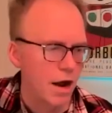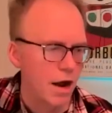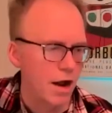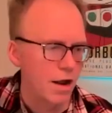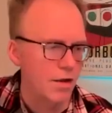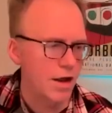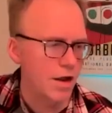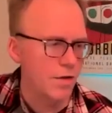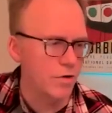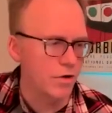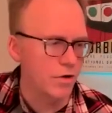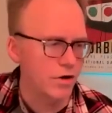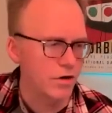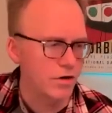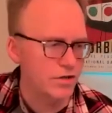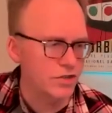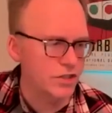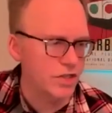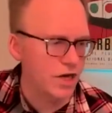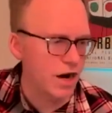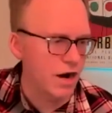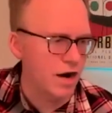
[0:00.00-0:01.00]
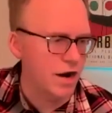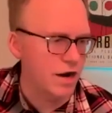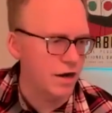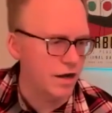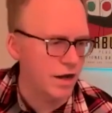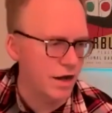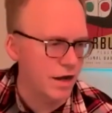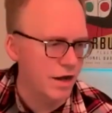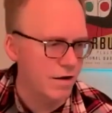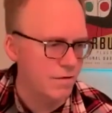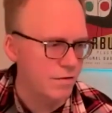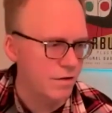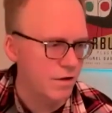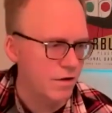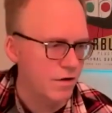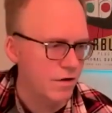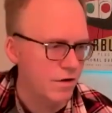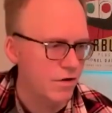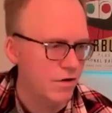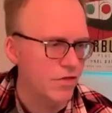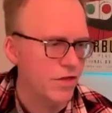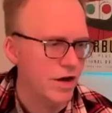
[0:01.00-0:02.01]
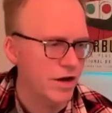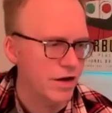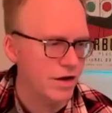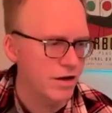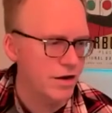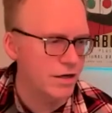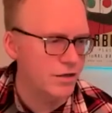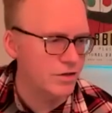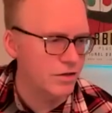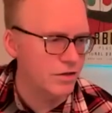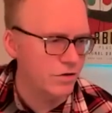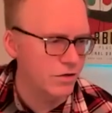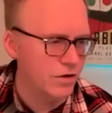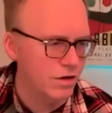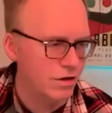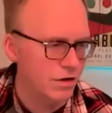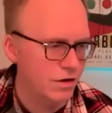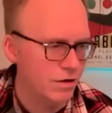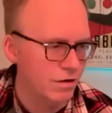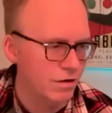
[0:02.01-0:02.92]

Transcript: And then we're going to start again. Oh, thank you, Nigel.